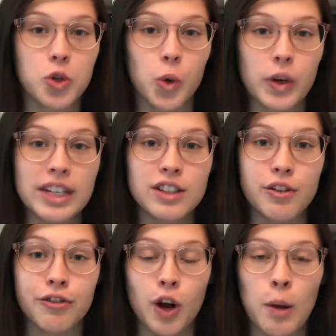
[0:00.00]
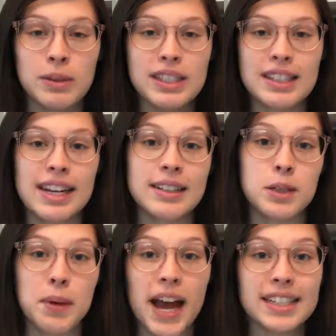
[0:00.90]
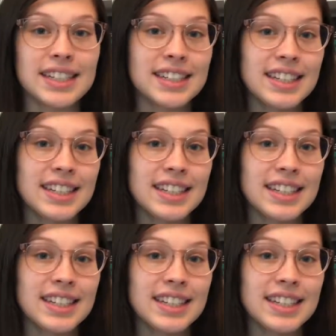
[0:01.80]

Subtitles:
stories from Selena's past as